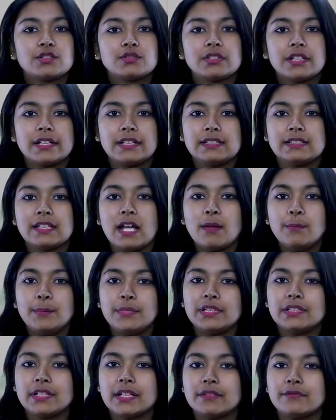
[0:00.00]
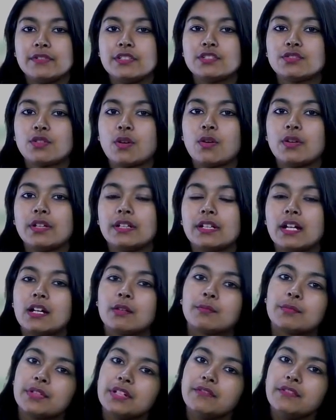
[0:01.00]
to the example that we saw in
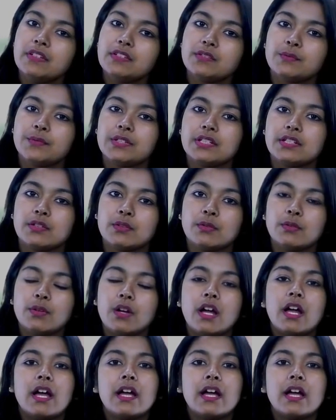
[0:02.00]
our previous video